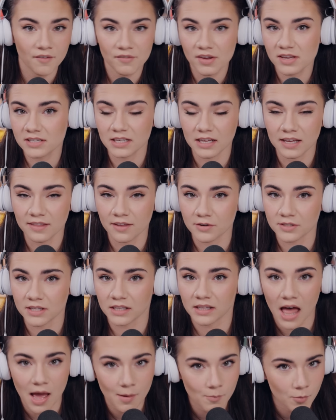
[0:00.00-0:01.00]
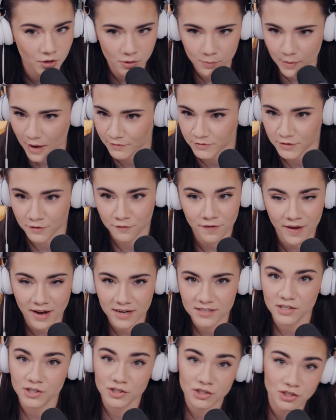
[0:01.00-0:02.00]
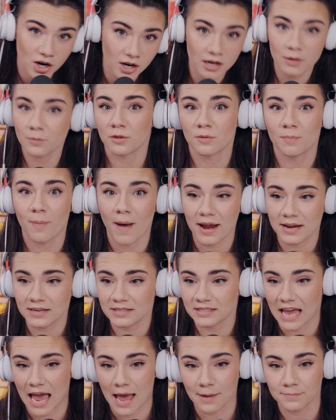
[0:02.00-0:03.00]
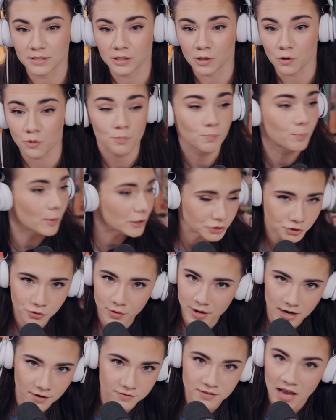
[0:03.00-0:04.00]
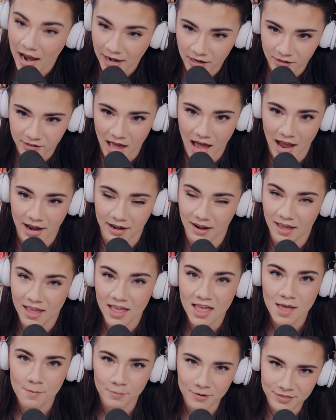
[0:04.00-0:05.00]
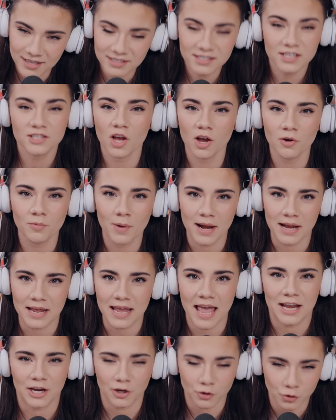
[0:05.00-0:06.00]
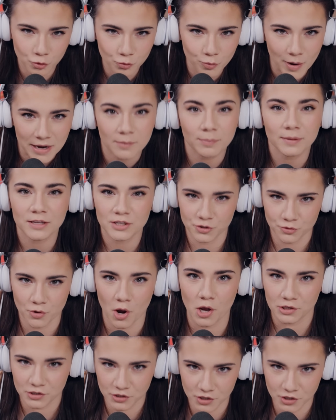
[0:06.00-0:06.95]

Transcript: and obviously, there's a lot more that we have to fix, starting with Biden's absolute butchering of Title IX, but this is already an incredibly strong